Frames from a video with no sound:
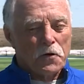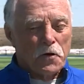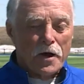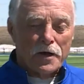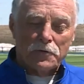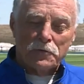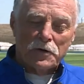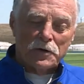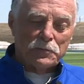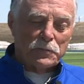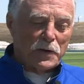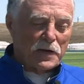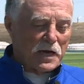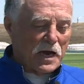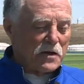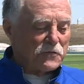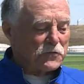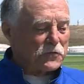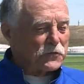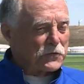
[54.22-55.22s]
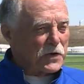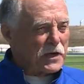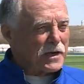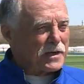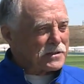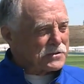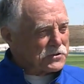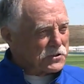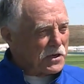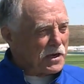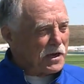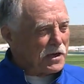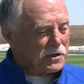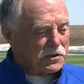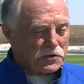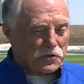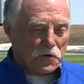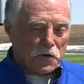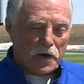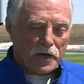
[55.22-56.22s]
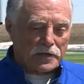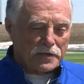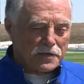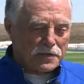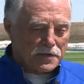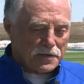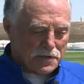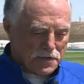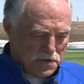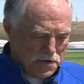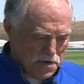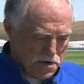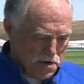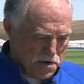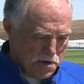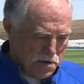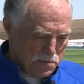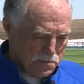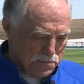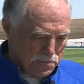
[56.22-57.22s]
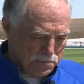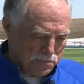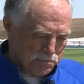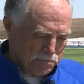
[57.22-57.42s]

well, I went by awful fast. Yeah, you know, I um,